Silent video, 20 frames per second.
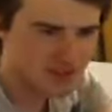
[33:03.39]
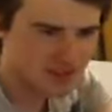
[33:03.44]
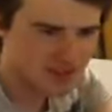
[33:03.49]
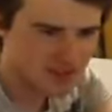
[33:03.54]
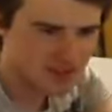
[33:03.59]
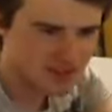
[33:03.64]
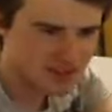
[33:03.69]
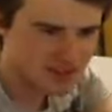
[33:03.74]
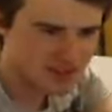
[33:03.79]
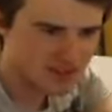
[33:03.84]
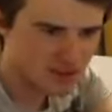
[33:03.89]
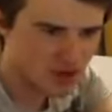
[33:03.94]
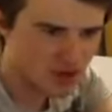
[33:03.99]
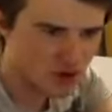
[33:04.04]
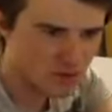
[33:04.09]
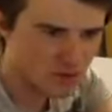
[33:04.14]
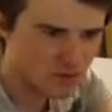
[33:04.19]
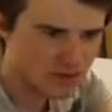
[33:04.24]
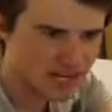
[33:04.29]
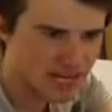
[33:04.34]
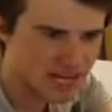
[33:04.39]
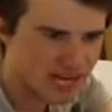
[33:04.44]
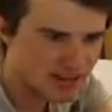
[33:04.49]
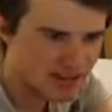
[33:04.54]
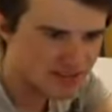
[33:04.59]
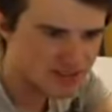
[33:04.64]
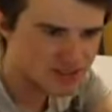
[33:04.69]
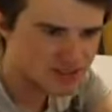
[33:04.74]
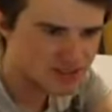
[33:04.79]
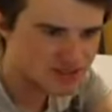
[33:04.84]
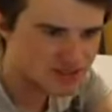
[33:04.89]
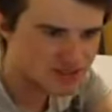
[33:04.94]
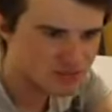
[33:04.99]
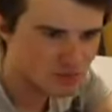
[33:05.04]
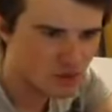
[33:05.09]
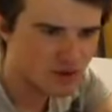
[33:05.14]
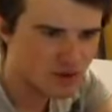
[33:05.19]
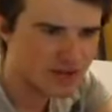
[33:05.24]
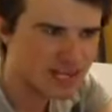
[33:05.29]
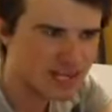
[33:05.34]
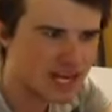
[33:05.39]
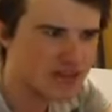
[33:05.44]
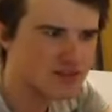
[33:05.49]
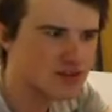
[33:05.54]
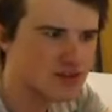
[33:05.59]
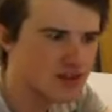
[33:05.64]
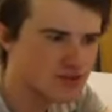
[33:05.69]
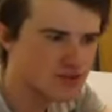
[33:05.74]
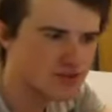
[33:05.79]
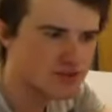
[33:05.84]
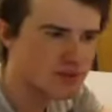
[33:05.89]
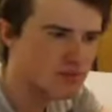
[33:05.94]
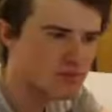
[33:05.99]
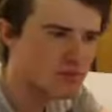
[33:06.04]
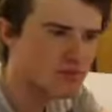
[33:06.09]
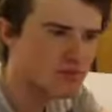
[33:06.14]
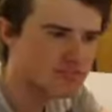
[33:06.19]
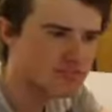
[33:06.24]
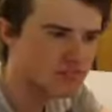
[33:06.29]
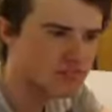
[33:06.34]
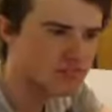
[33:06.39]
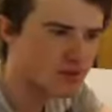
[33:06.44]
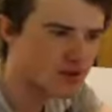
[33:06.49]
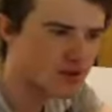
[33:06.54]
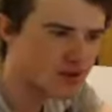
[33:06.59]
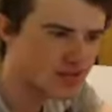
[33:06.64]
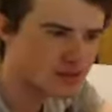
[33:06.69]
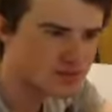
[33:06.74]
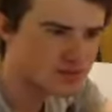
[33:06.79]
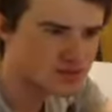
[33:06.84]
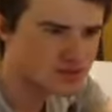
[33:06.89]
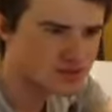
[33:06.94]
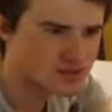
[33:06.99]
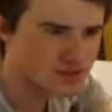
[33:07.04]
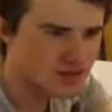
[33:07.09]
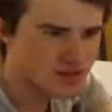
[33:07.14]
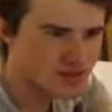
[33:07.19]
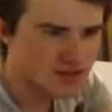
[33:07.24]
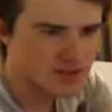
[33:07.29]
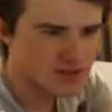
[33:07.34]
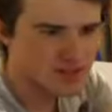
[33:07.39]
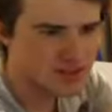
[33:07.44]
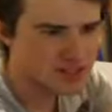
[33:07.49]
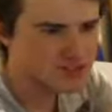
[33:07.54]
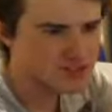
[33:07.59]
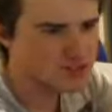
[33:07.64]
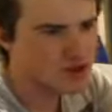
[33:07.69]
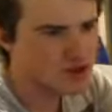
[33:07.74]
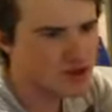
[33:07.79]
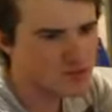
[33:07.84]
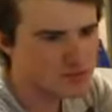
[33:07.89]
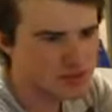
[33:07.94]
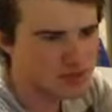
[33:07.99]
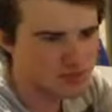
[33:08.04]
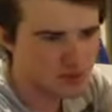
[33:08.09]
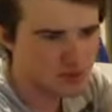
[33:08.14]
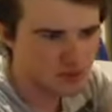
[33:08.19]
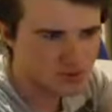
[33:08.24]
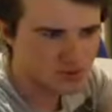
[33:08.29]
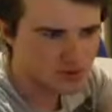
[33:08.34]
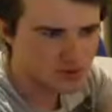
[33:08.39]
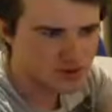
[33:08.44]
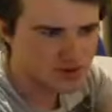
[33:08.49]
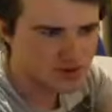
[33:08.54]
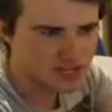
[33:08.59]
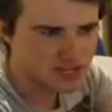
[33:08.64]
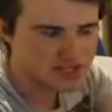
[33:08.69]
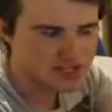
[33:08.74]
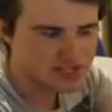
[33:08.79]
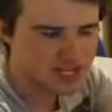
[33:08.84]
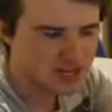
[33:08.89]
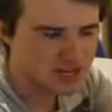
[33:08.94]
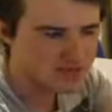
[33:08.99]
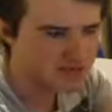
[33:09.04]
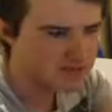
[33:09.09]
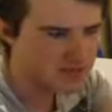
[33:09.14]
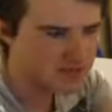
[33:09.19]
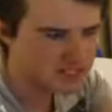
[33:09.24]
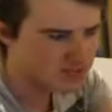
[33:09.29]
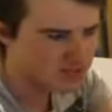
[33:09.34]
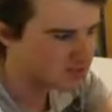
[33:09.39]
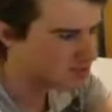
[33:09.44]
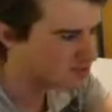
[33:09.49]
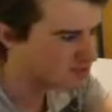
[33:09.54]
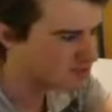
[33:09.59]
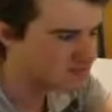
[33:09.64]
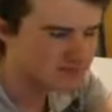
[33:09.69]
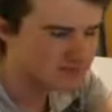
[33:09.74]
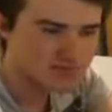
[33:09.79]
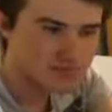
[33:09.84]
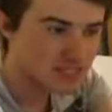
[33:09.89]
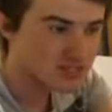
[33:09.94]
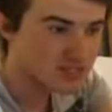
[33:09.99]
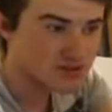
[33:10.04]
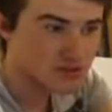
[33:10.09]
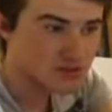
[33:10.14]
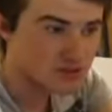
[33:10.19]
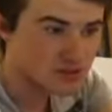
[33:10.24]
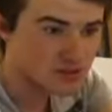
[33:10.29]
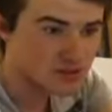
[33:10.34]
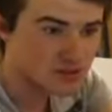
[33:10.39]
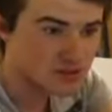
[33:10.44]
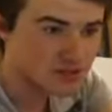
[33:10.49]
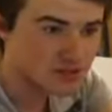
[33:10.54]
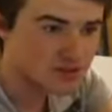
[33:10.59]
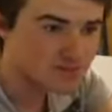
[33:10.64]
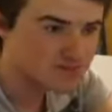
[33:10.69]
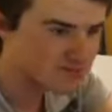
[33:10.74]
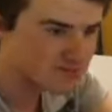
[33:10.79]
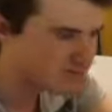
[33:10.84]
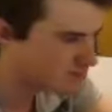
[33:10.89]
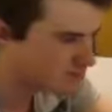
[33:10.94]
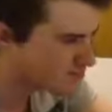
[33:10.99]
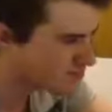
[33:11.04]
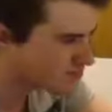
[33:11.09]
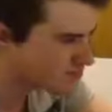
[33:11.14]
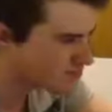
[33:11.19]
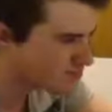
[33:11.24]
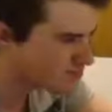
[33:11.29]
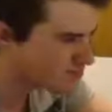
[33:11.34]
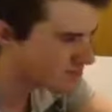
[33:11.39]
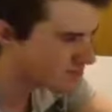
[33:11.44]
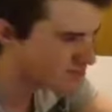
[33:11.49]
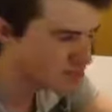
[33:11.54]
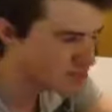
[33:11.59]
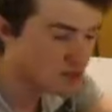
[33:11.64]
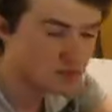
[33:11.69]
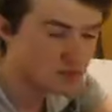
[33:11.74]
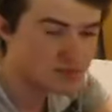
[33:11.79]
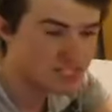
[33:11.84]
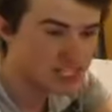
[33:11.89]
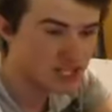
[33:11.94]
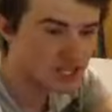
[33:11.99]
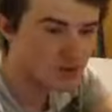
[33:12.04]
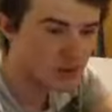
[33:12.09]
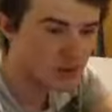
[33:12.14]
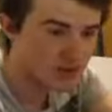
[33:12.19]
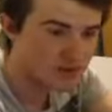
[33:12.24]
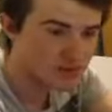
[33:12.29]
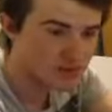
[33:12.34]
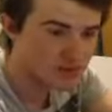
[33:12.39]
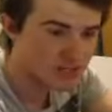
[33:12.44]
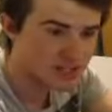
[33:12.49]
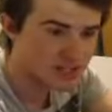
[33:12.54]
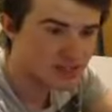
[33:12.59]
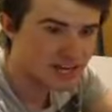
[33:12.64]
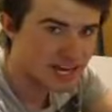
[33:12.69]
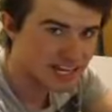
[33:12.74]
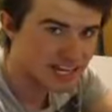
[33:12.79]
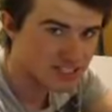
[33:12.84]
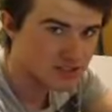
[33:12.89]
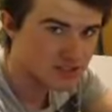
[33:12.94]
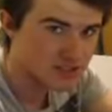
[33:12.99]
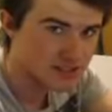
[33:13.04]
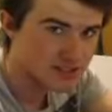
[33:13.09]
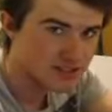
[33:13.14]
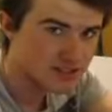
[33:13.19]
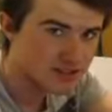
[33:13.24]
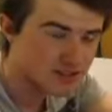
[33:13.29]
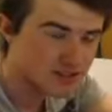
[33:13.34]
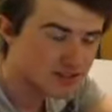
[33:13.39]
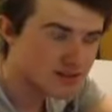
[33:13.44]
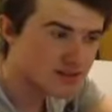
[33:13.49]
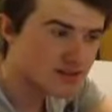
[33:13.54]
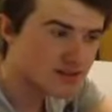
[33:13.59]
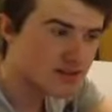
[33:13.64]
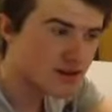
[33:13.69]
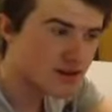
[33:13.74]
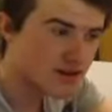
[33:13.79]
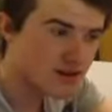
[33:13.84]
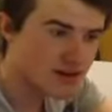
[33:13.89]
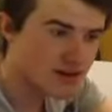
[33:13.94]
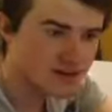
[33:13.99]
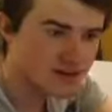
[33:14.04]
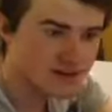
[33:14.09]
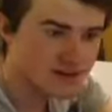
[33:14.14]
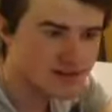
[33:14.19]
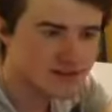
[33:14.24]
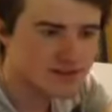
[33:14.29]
And all we have is pointing out that other people mess up our names. That is all people with weird names have. That's it. That's literally it. Don't take it away from me, Ashley. All right.